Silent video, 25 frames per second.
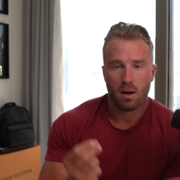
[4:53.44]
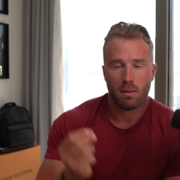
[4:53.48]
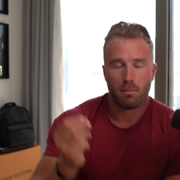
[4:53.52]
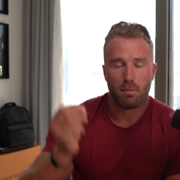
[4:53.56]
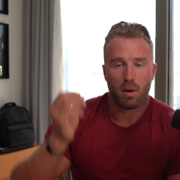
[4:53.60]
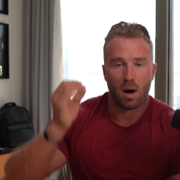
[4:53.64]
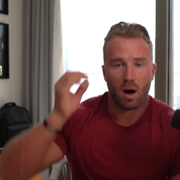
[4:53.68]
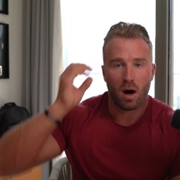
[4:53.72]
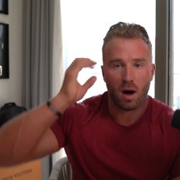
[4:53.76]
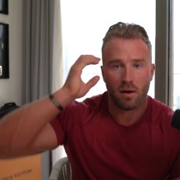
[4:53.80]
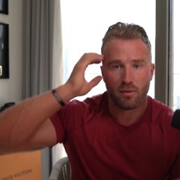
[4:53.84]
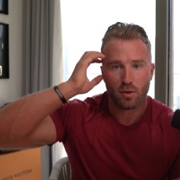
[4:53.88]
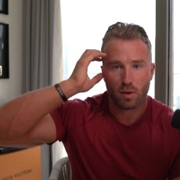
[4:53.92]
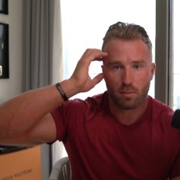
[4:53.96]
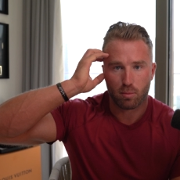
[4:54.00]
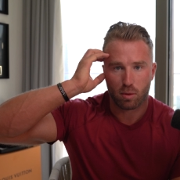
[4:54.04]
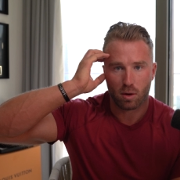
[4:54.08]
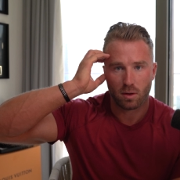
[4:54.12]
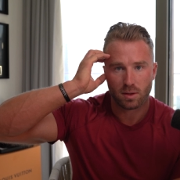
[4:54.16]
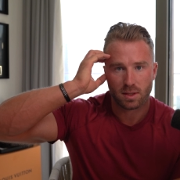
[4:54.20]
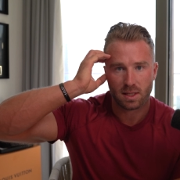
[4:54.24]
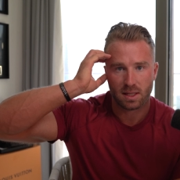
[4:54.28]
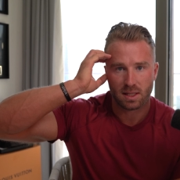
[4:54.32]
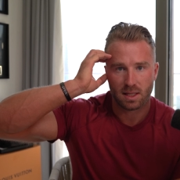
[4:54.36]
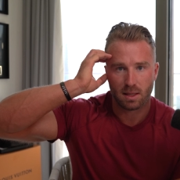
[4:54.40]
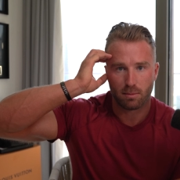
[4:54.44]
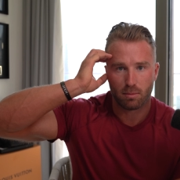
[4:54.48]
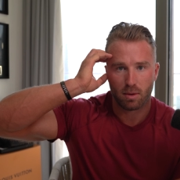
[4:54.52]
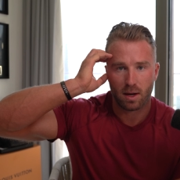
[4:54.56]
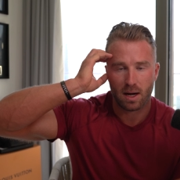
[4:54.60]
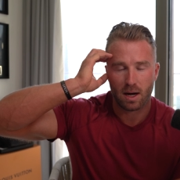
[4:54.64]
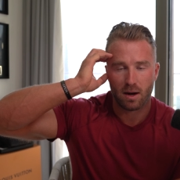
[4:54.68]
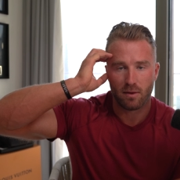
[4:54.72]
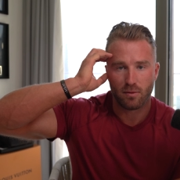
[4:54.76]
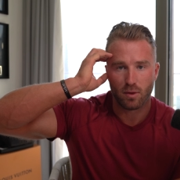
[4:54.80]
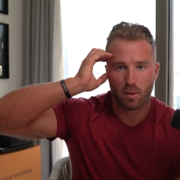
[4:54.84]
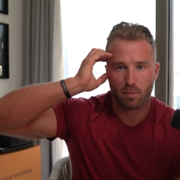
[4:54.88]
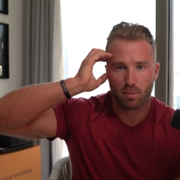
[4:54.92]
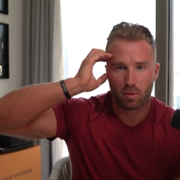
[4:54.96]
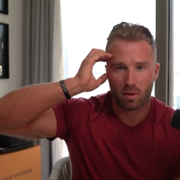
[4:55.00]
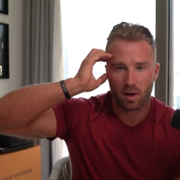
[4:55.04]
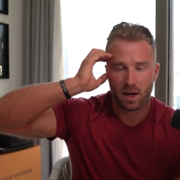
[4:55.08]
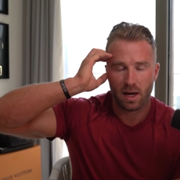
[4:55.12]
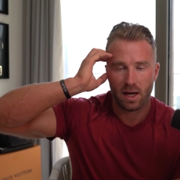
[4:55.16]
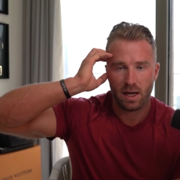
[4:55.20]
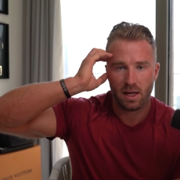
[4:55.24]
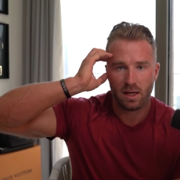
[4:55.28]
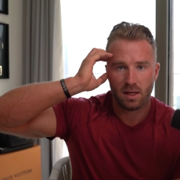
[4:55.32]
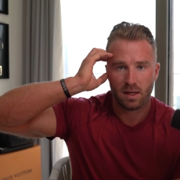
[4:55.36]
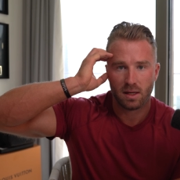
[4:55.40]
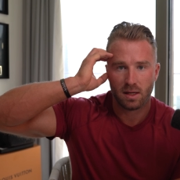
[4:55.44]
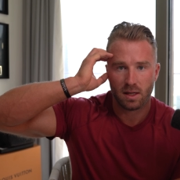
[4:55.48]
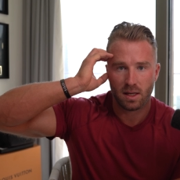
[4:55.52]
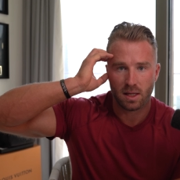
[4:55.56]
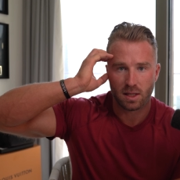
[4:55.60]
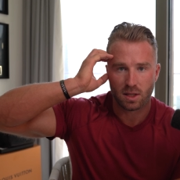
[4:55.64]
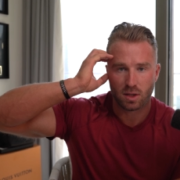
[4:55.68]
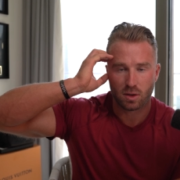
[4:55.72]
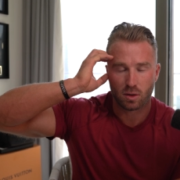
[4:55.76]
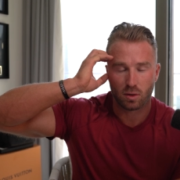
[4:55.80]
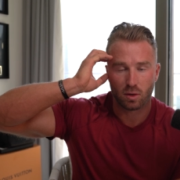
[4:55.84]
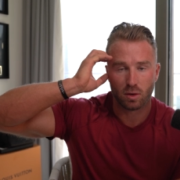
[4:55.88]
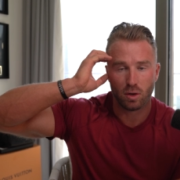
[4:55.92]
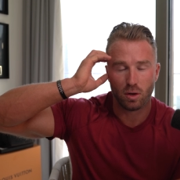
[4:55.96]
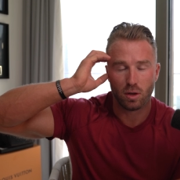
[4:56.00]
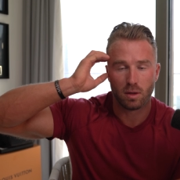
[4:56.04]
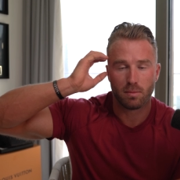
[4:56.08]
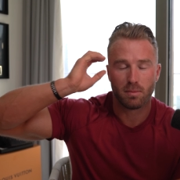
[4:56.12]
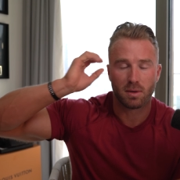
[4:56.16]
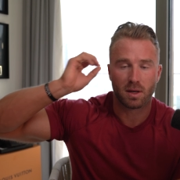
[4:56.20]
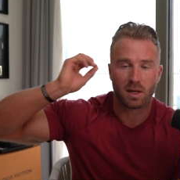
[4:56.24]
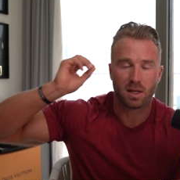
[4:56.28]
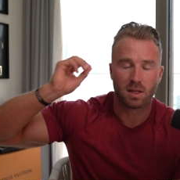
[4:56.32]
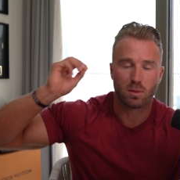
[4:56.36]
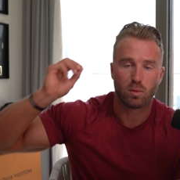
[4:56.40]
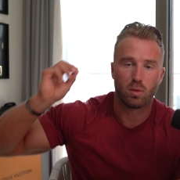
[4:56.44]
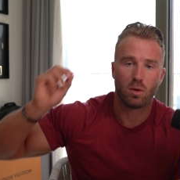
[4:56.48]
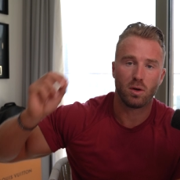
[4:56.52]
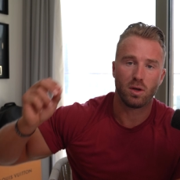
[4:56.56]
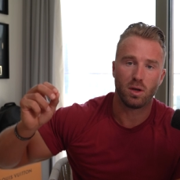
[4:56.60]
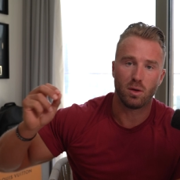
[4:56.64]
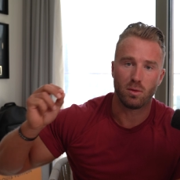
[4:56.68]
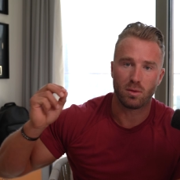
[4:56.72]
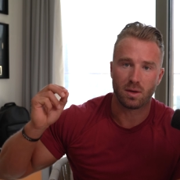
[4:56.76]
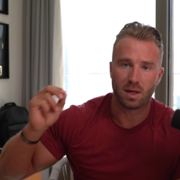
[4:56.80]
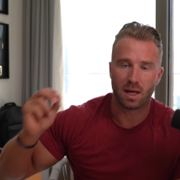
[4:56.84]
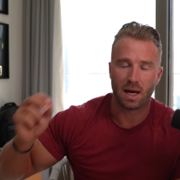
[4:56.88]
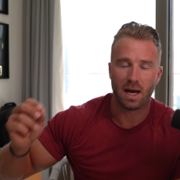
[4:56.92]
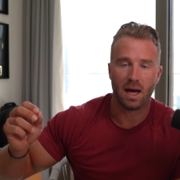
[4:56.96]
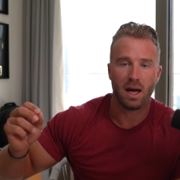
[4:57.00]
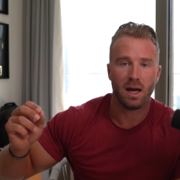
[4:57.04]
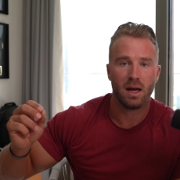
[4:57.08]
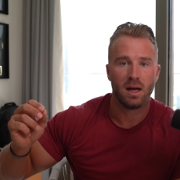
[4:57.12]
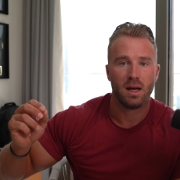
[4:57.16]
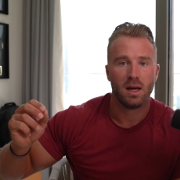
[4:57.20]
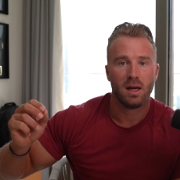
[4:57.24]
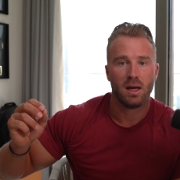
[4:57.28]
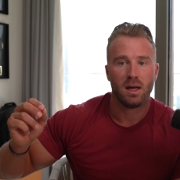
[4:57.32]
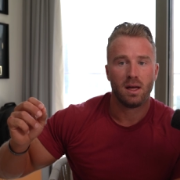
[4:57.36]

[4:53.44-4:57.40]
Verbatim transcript: Part of your processing power of your brain is screwed because what you get